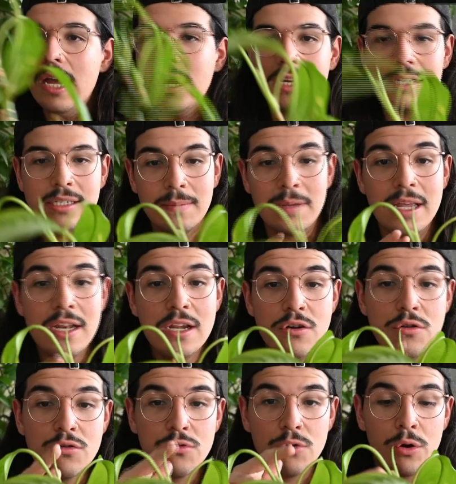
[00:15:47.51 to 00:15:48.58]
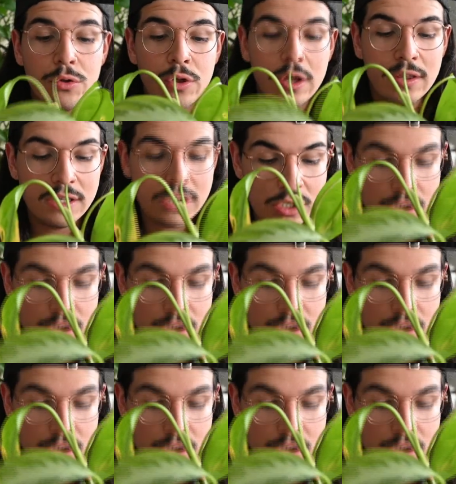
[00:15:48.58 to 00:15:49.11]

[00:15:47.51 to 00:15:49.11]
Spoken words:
Because I'm getting new growth on these